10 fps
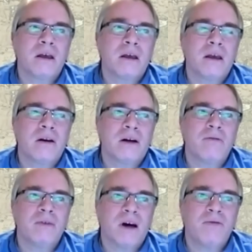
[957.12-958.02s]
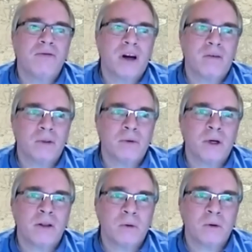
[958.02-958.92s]
I think, you know,
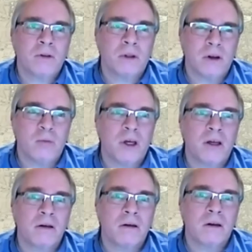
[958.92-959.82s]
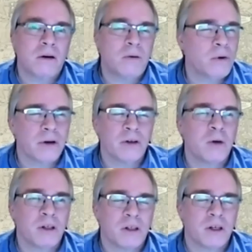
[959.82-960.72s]
I've traveled around the world a little bit,
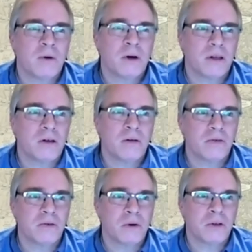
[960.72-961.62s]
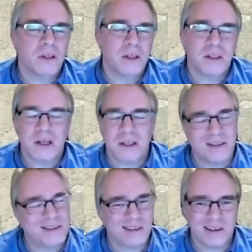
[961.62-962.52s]
nowhere near as much as I want to, and of course in